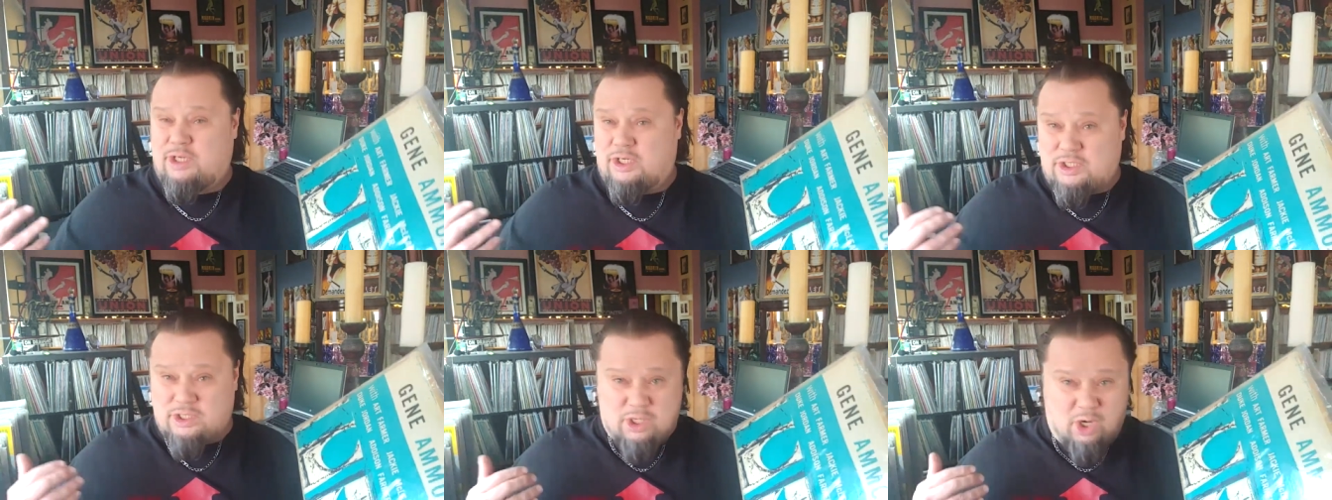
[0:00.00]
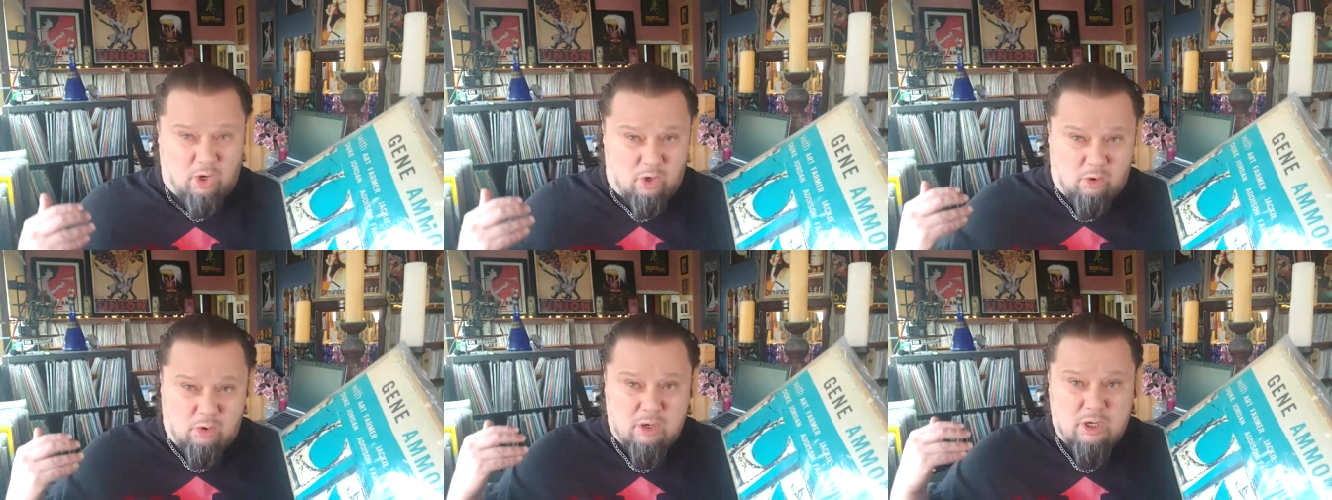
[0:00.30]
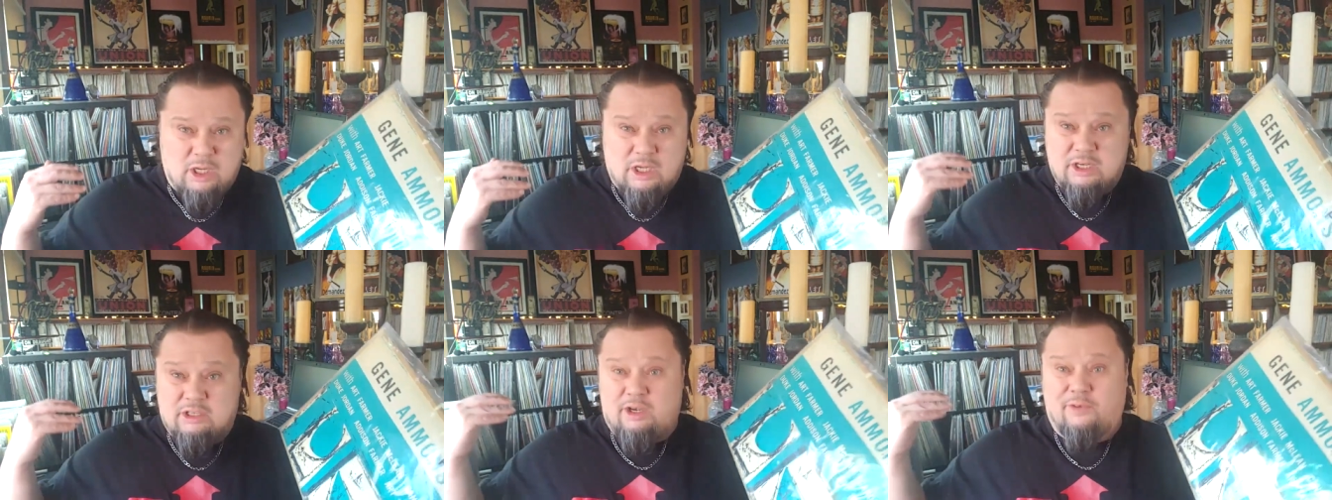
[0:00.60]
There's no
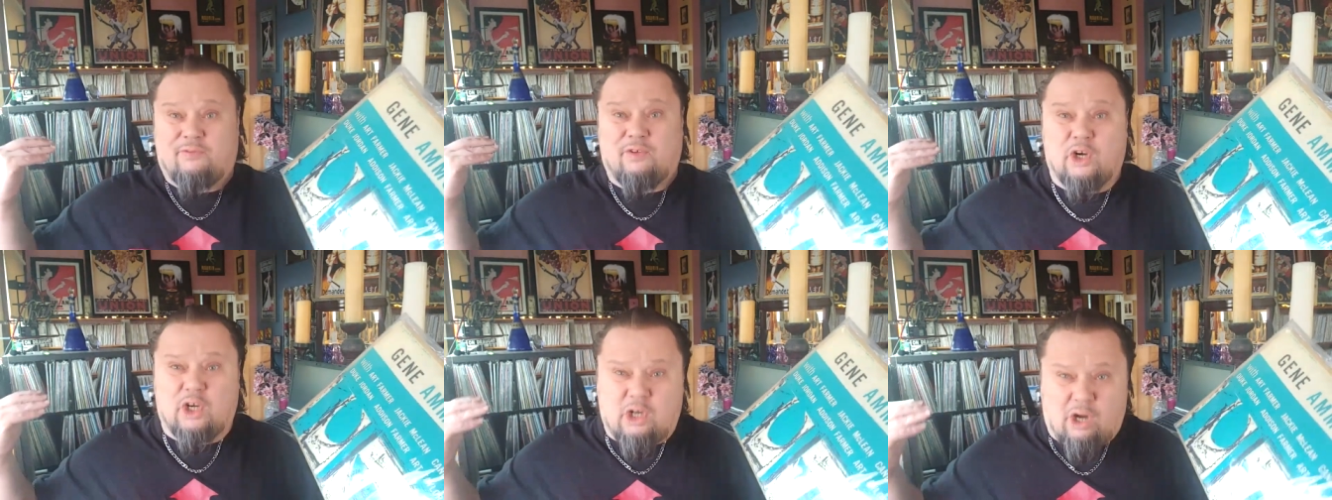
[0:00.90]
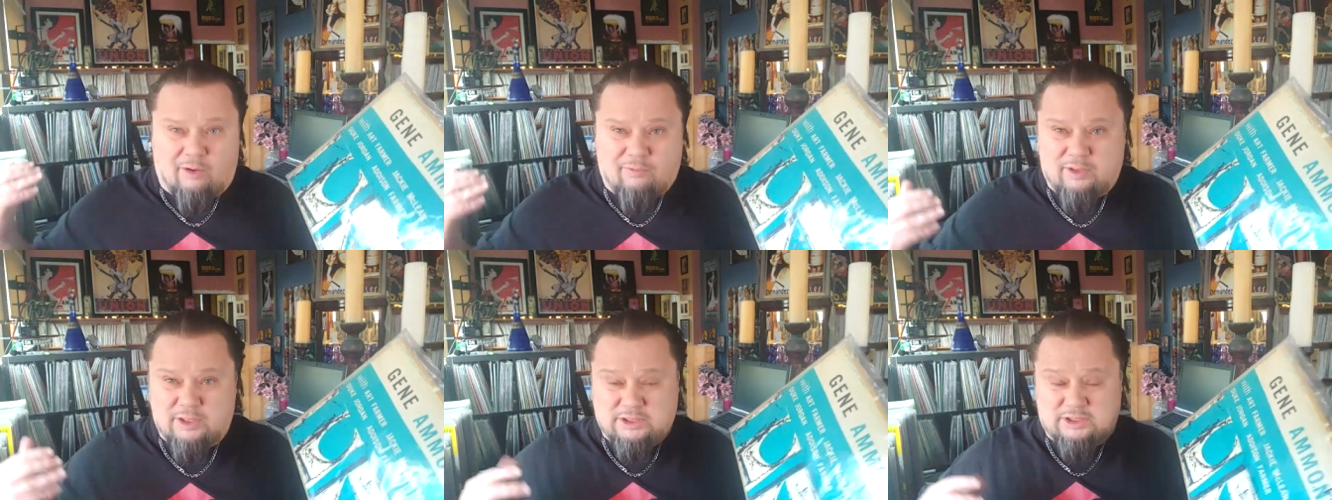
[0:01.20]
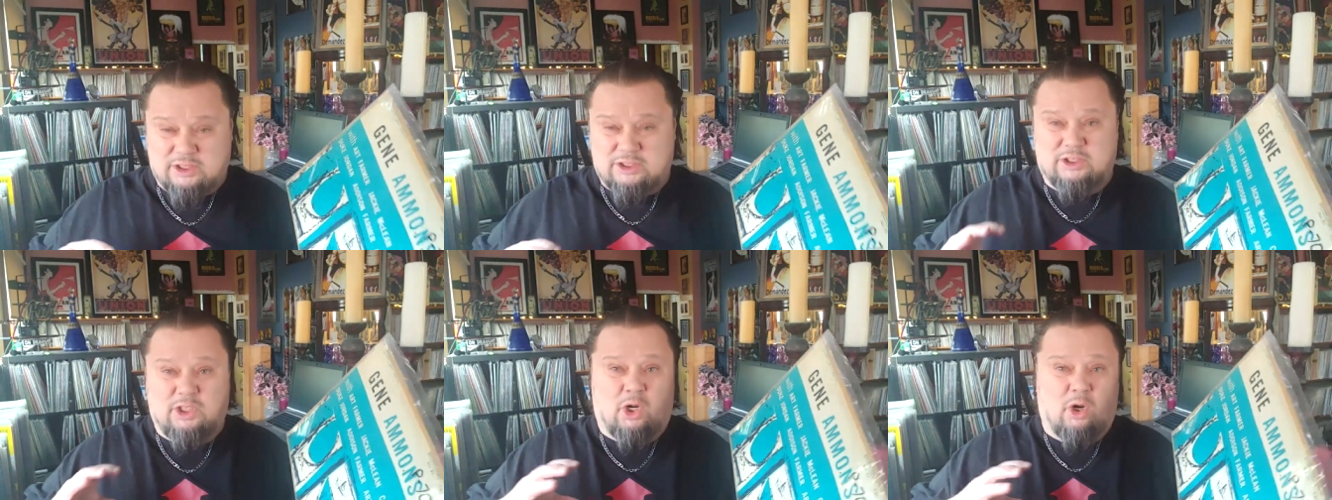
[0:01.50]
different covers.
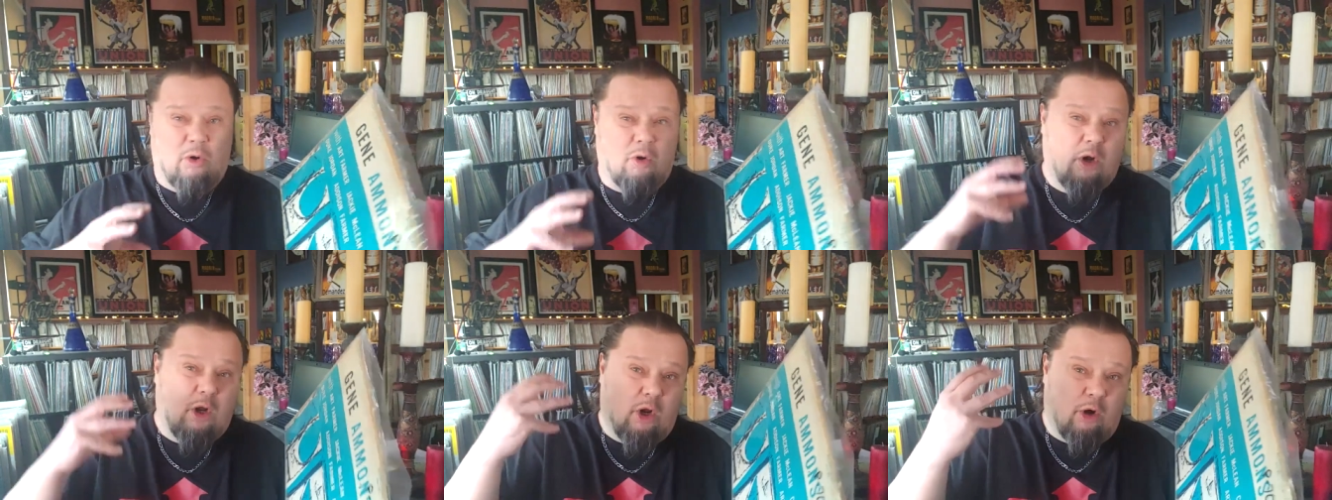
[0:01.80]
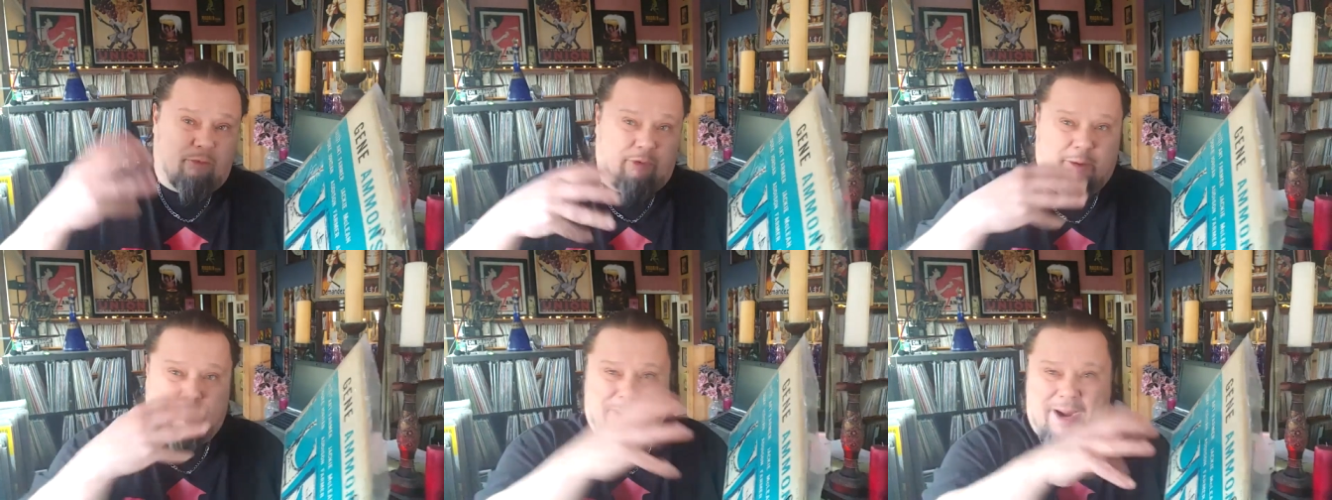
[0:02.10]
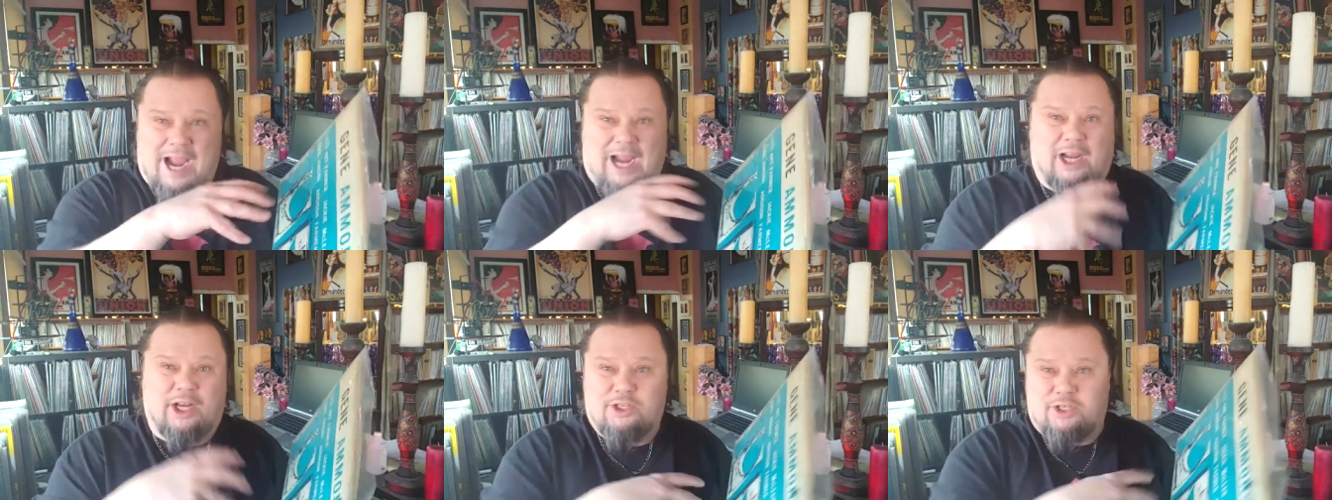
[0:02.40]
There's no
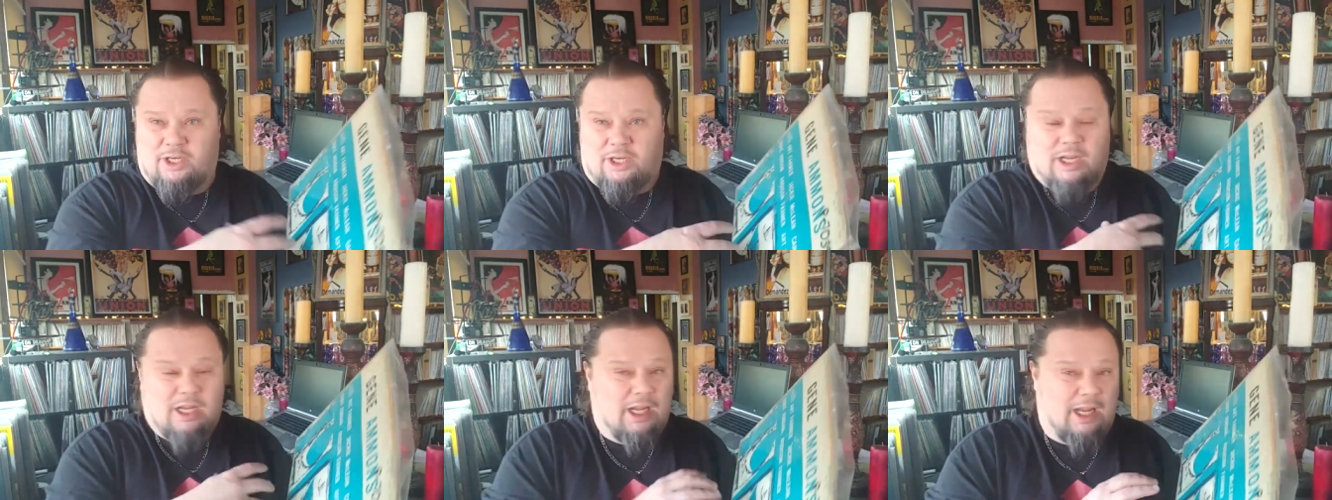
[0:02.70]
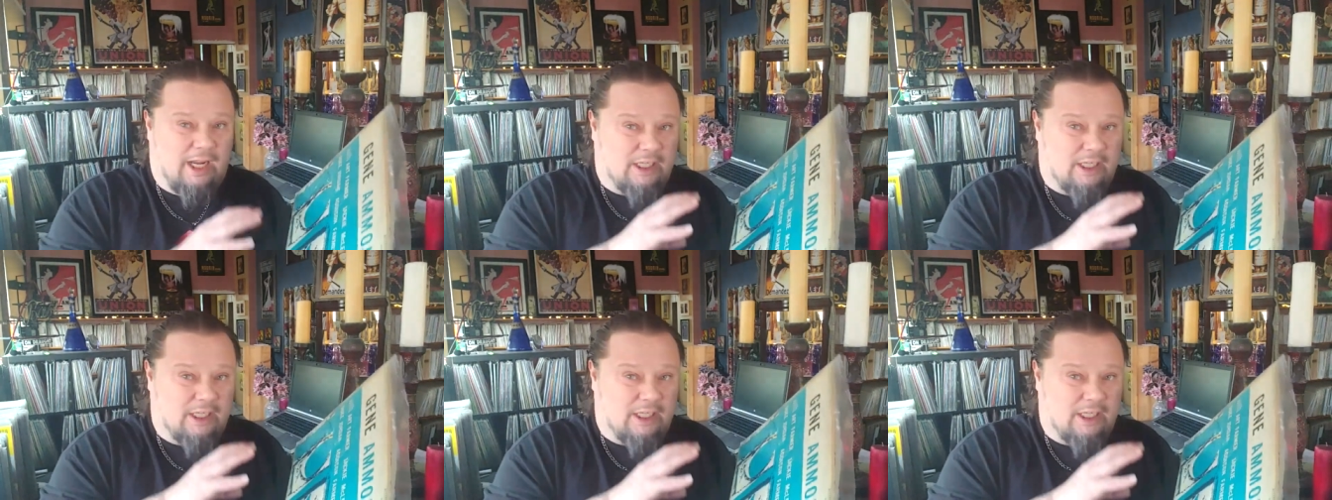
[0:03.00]
repackaging.